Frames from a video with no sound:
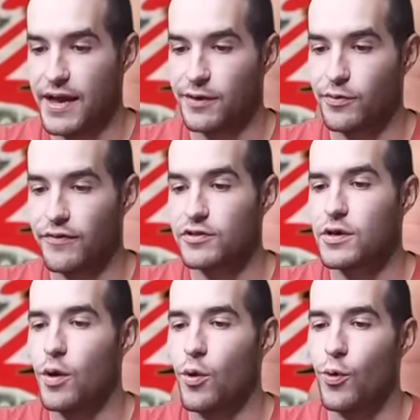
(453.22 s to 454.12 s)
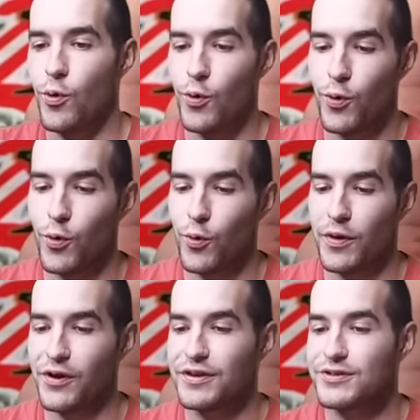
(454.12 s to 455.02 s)
pack will give us... Oh,
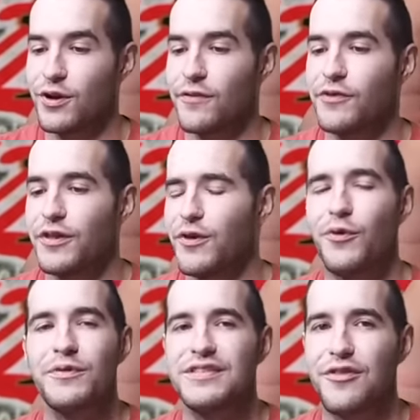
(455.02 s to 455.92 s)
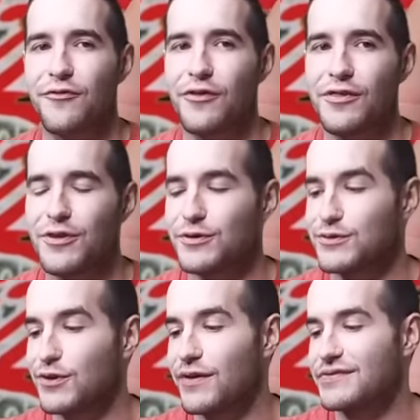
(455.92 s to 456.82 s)
it already started off good. They're always at the front, though, so they're